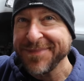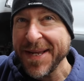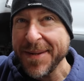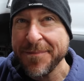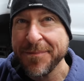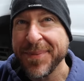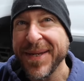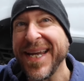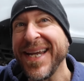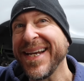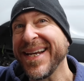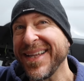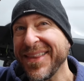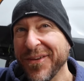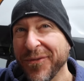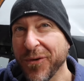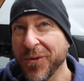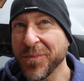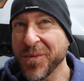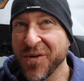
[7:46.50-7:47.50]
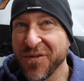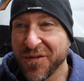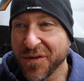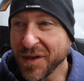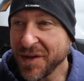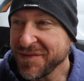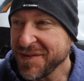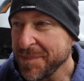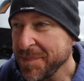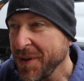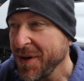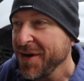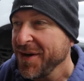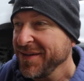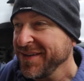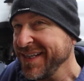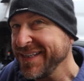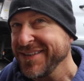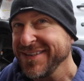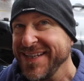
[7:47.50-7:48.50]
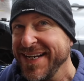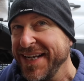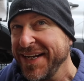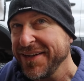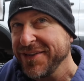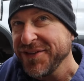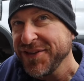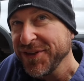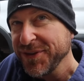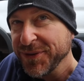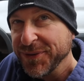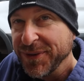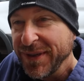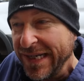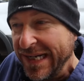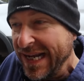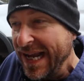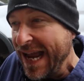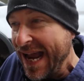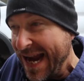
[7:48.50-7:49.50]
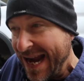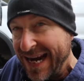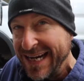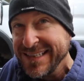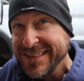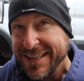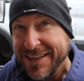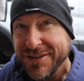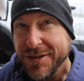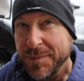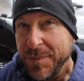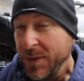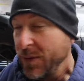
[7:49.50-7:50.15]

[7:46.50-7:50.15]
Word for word: impeding the removal of a part that's needed to access a